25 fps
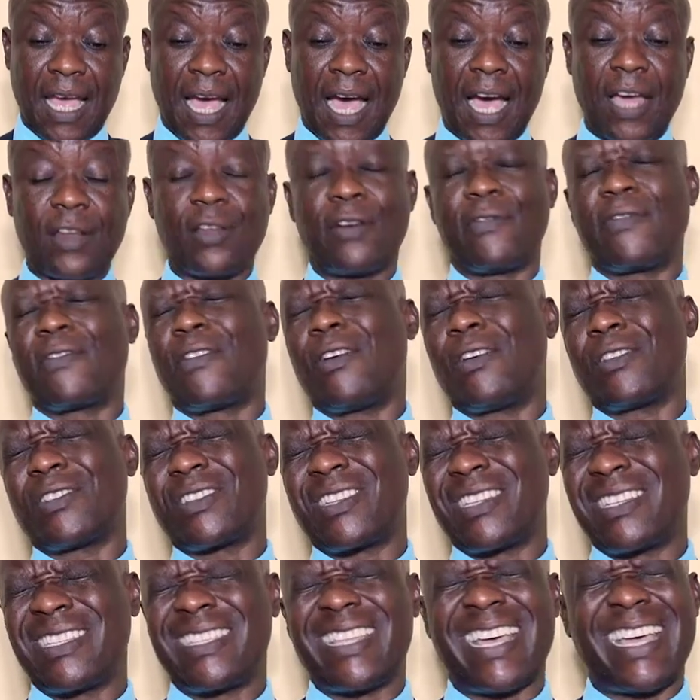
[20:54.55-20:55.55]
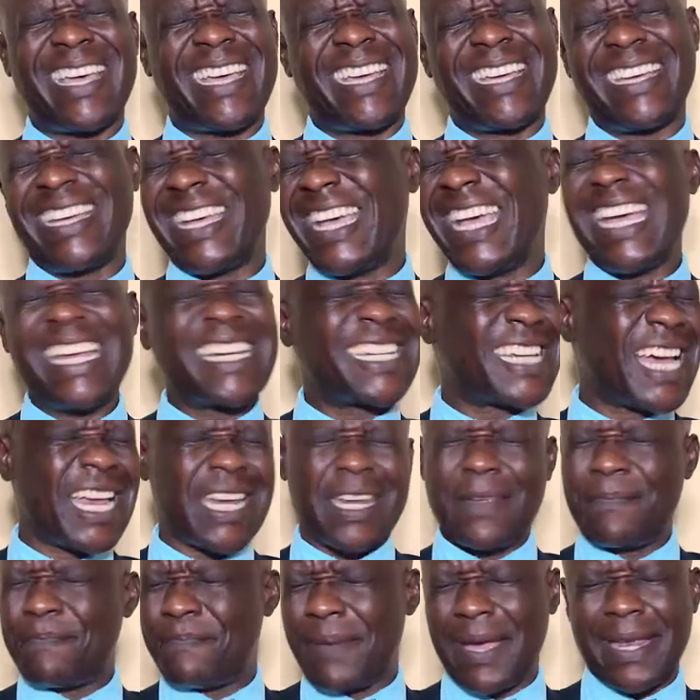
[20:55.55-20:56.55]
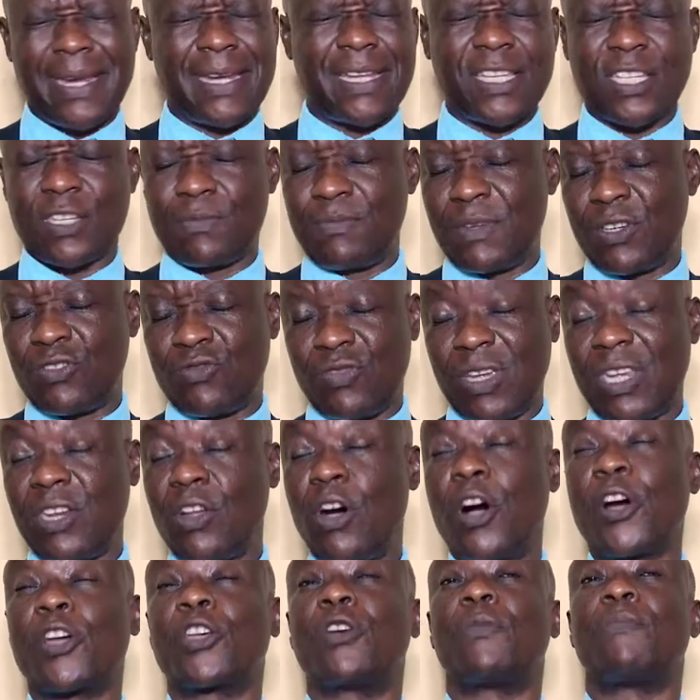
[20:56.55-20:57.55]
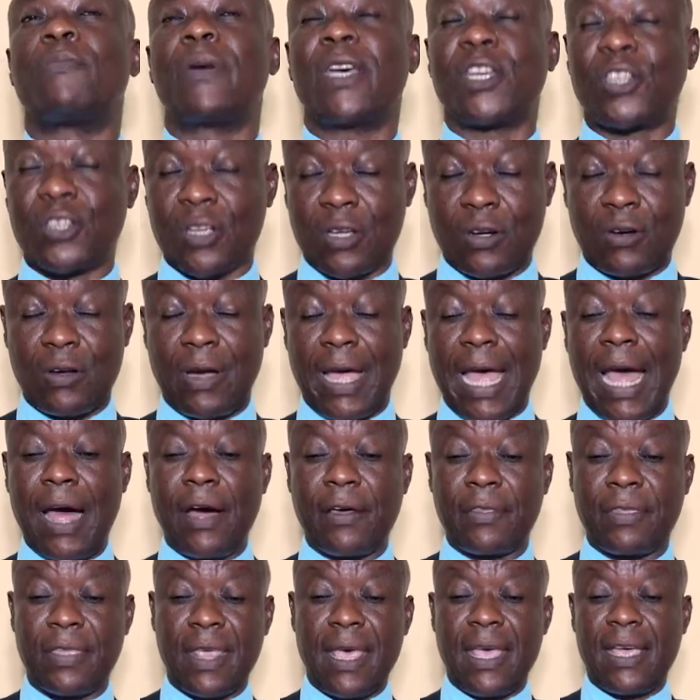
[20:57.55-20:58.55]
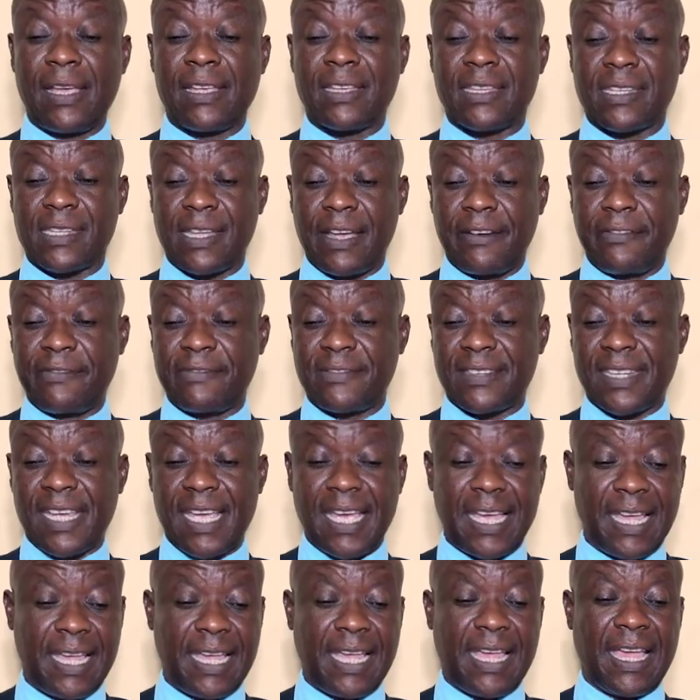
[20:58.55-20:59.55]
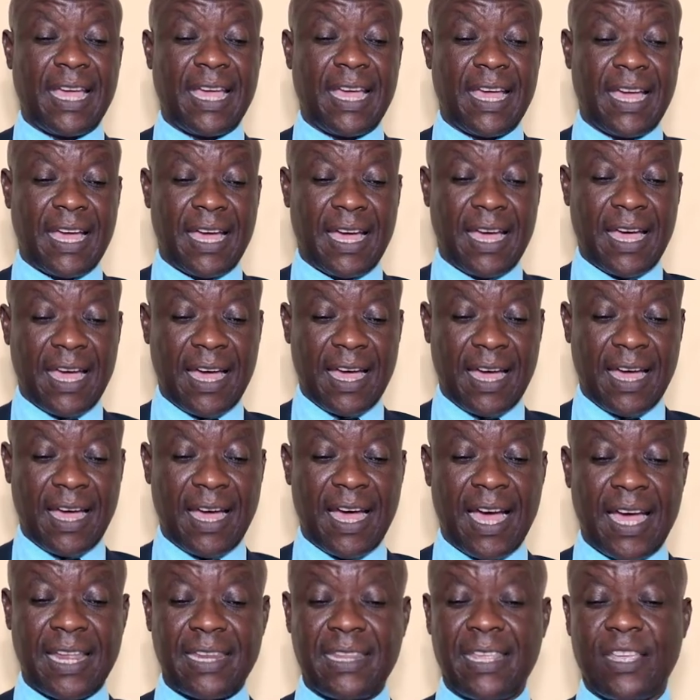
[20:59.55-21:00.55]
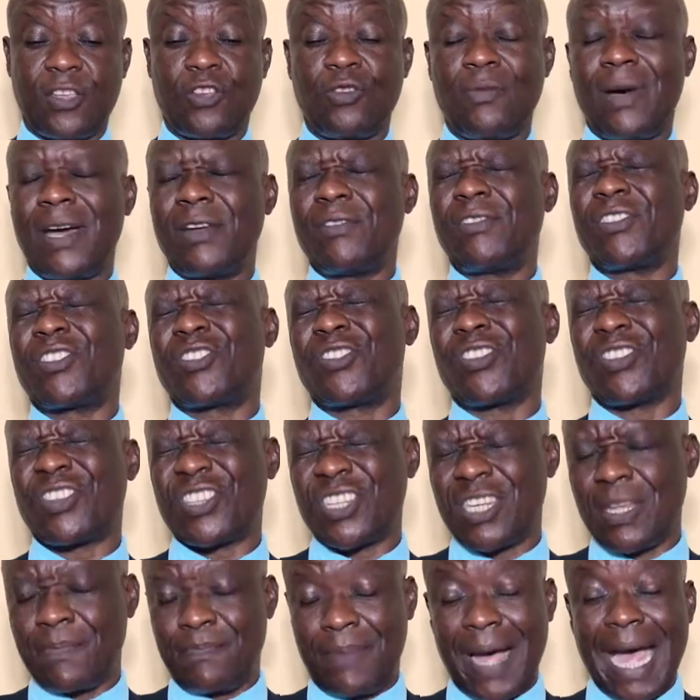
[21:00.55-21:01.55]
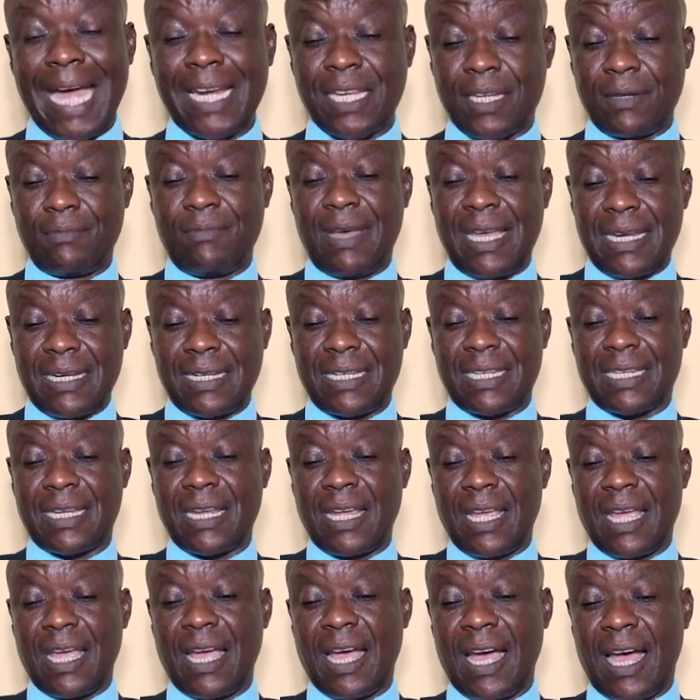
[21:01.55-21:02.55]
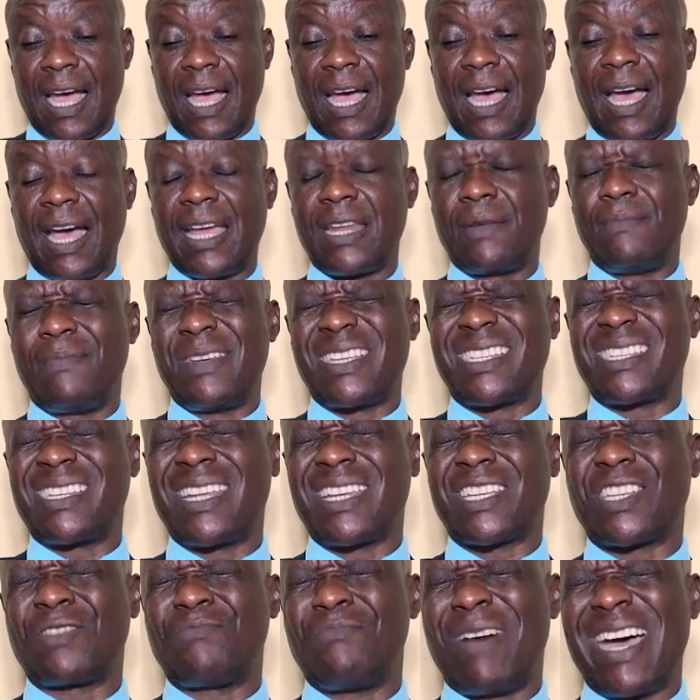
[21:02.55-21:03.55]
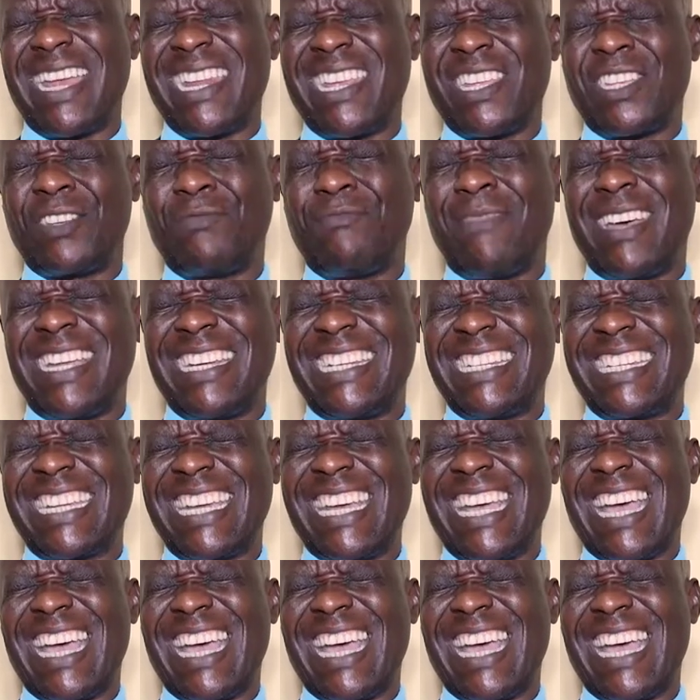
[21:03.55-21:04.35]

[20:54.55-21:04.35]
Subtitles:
And of course, the interdependence between occupational health, safety, and the human resource department and business management